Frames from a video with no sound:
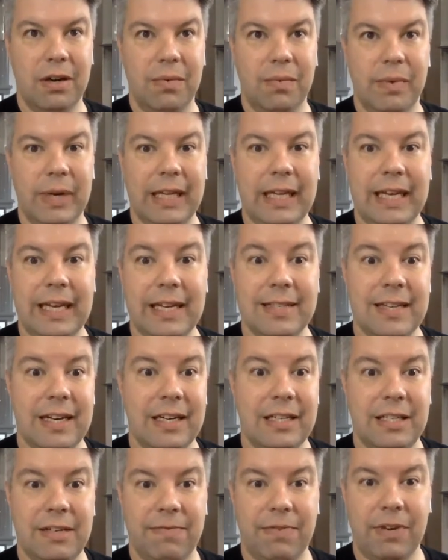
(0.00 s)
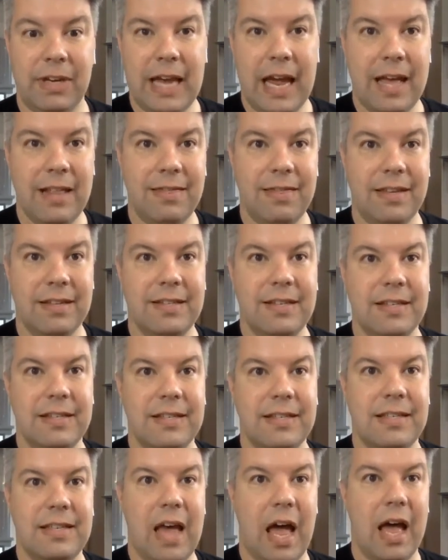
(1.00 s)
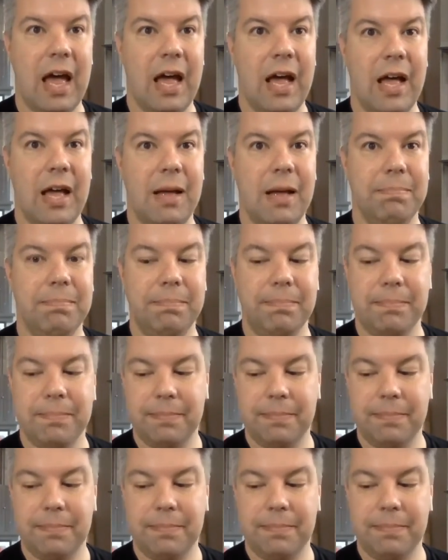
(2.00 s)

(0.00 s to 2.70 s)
really isn't a different cat. This is um,